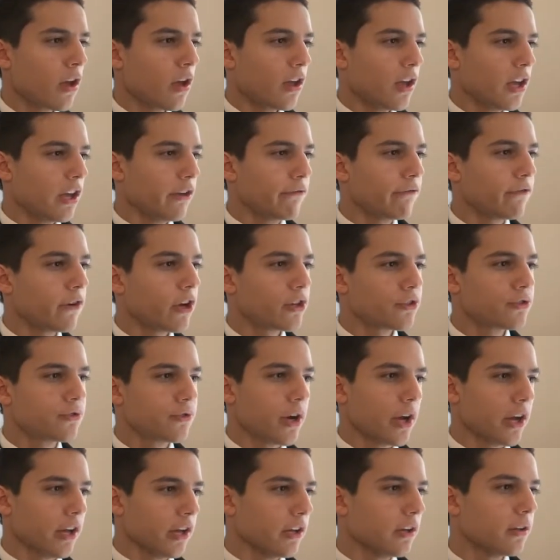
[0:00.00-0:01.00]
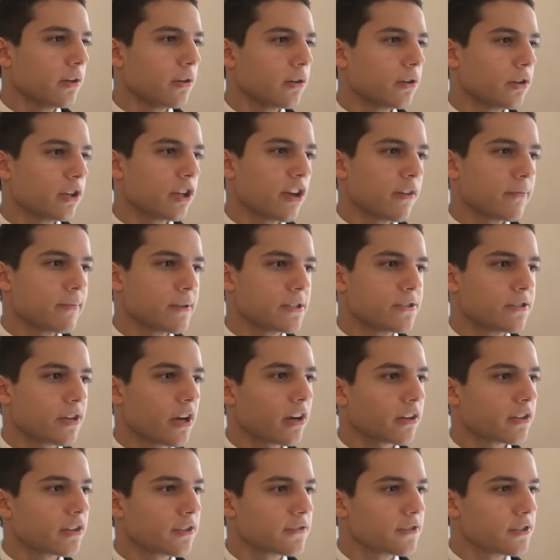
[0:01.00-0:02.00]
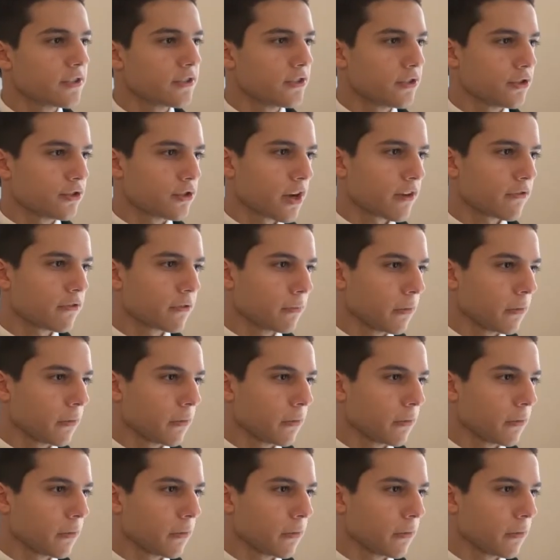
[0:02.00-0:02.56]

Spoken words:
It falls right. You have been talked of since you travel